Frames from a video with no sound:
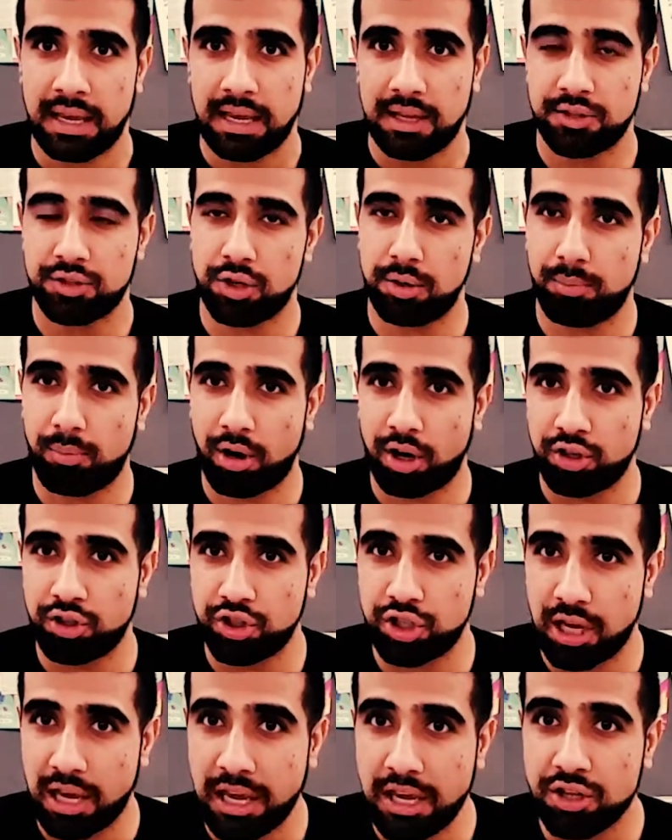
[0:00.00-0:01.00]
And so by
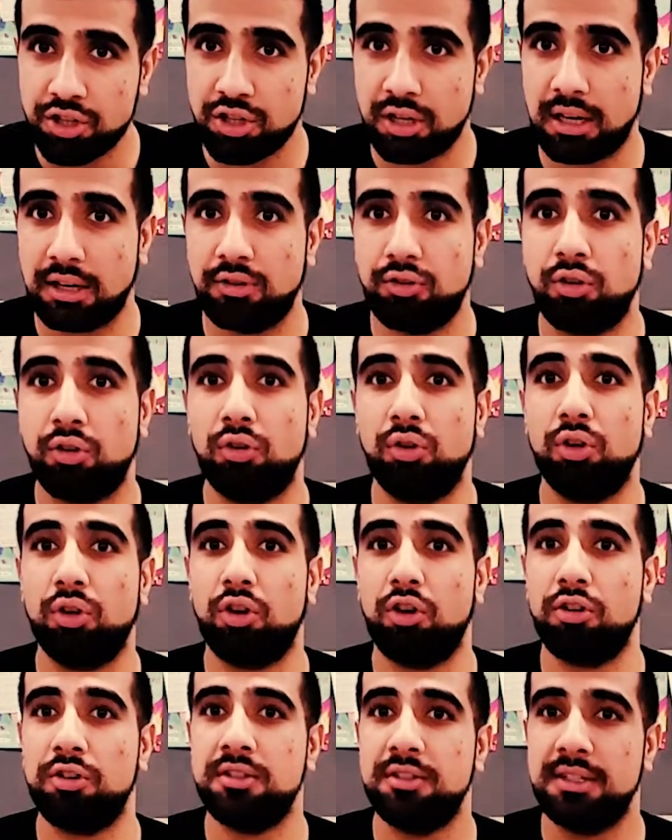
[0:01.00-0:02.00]
changing it to
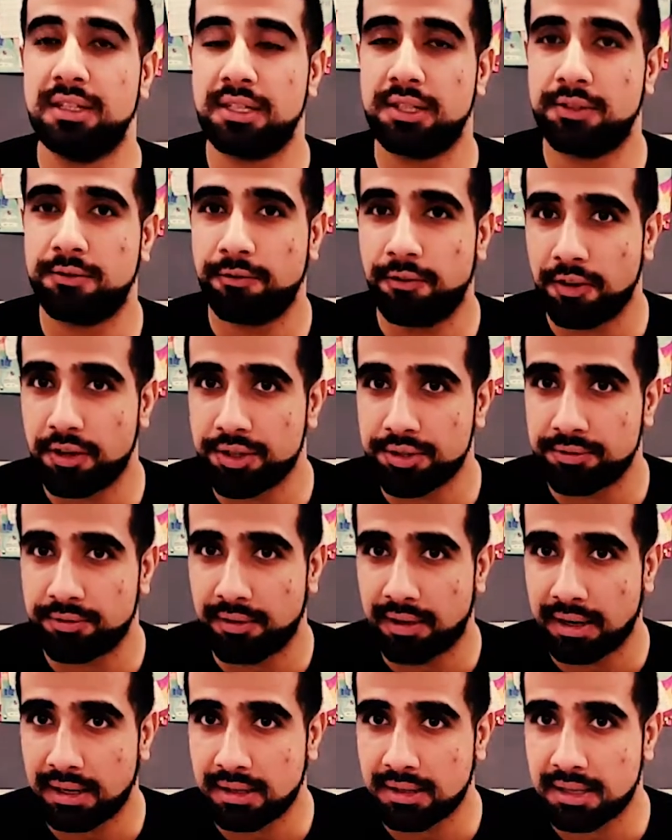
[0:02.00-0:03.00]
glucose
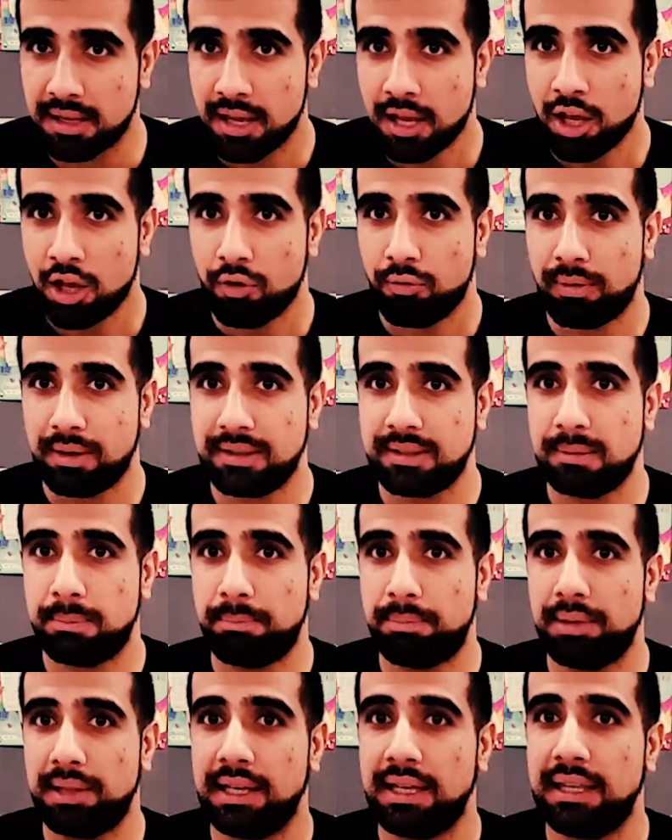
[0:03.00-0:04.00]
6-phosphate, we're
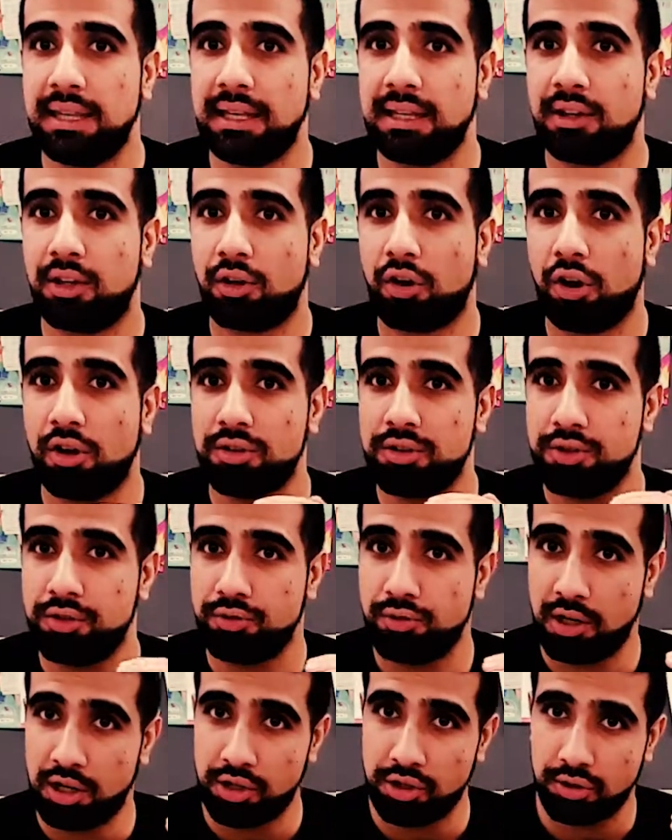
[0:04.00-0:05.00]
depleting the
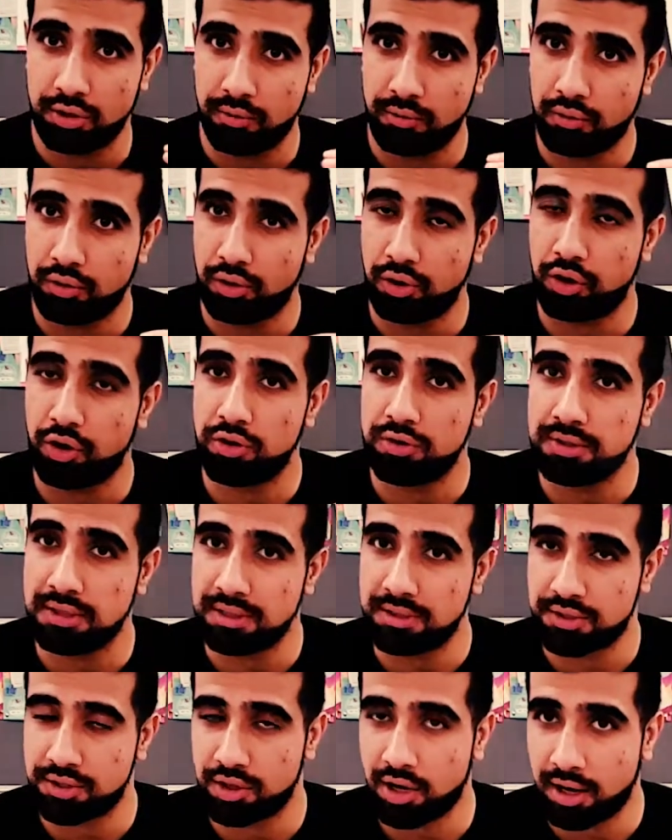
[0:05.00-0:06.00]
concentration of glucose
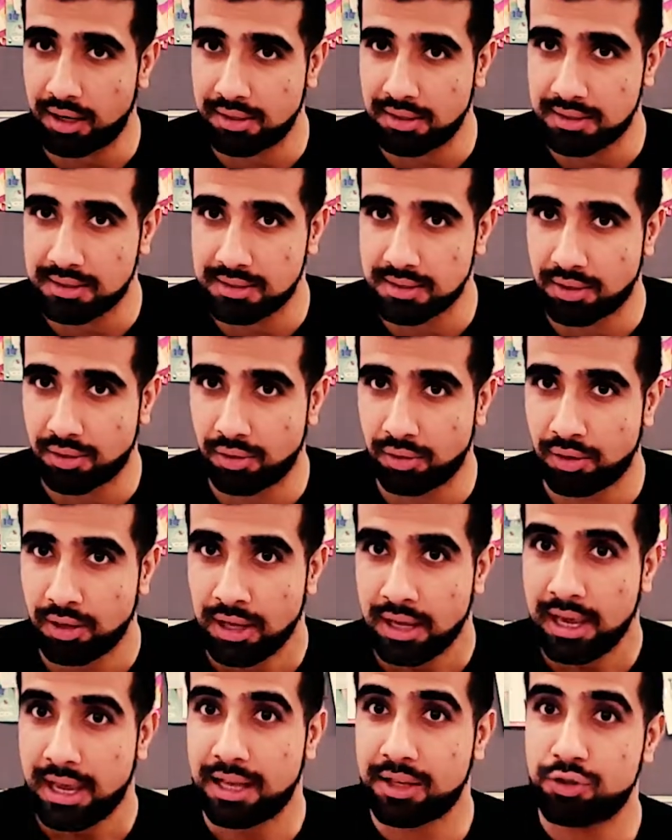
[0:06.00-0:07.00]
inside the cell,
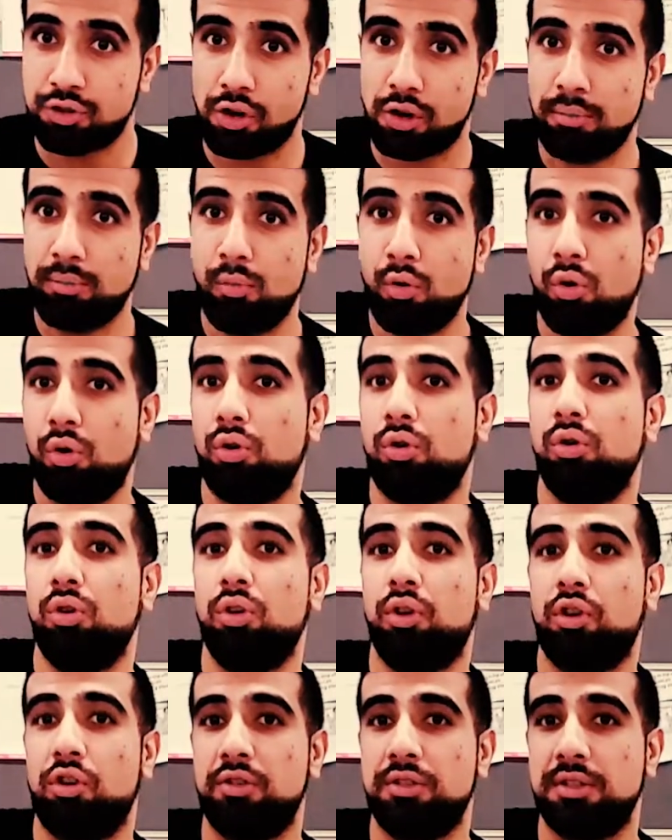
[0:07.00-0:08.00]
and so more
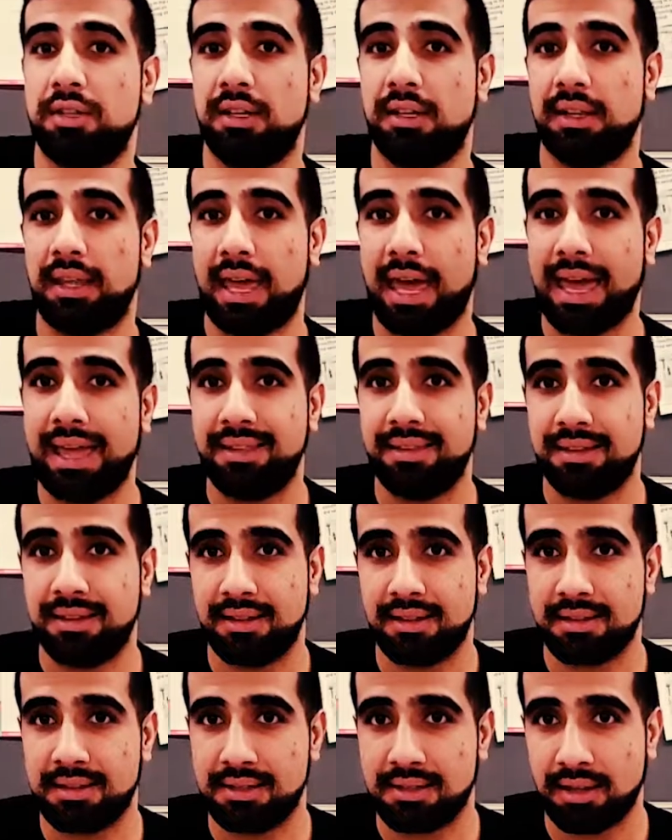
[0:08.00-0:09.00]
glucose can enter
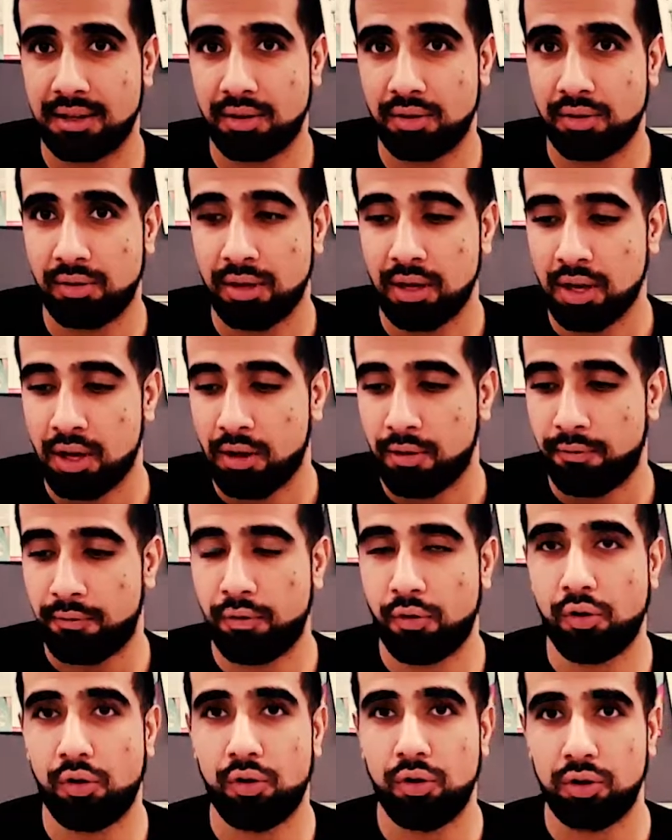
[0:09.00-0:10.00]
the cell
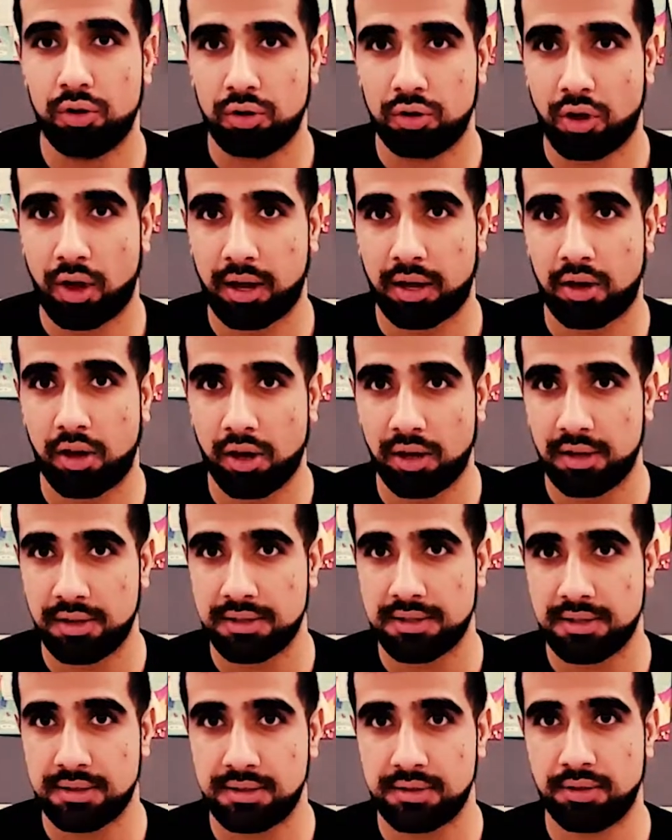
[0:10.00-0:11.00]
for
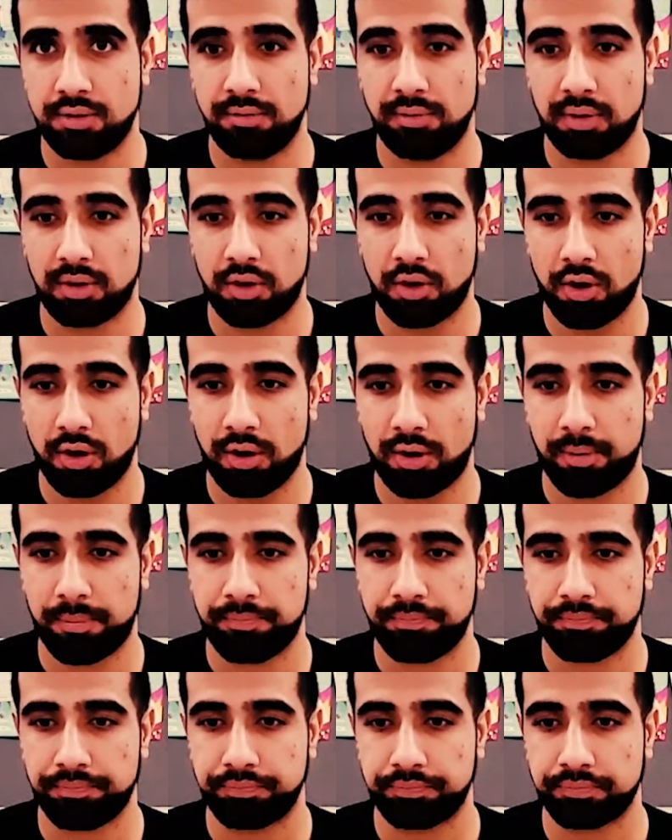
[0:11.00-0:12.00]
glycolysis to occur.
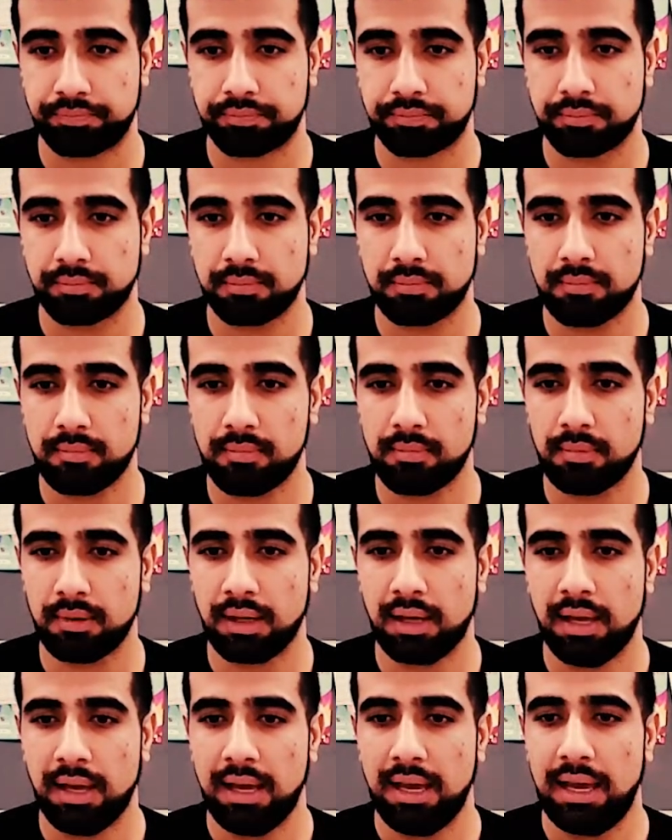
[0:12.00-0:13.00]

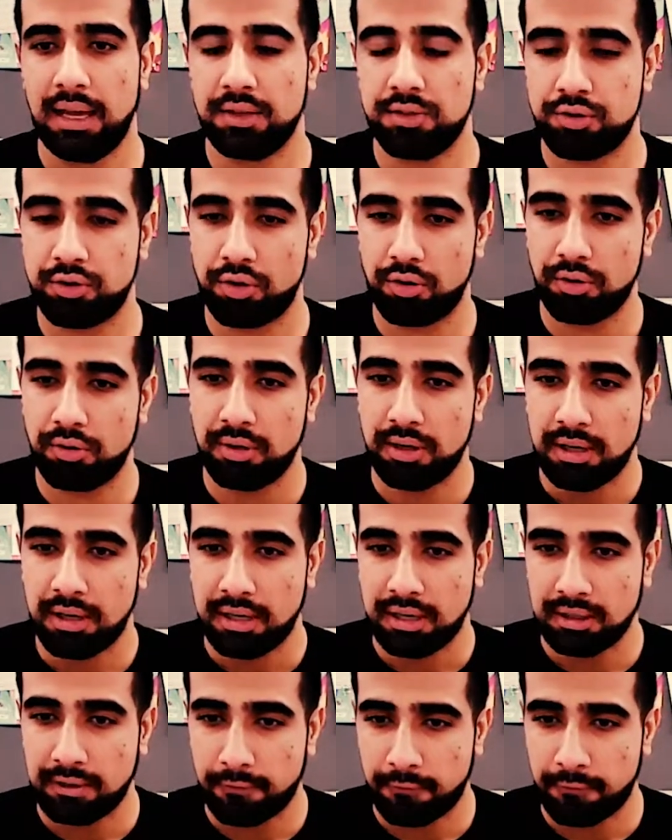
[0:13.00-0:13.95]
And so in